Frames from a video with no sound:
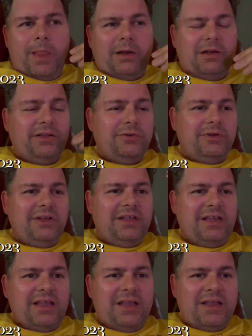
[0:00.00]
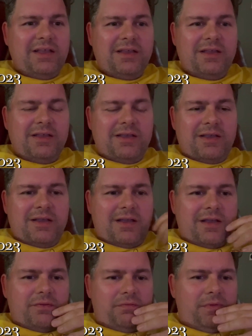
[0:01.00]
literally
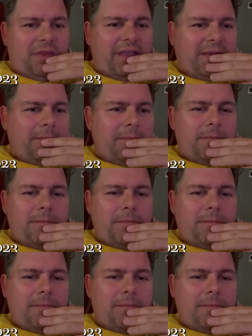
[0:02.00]
like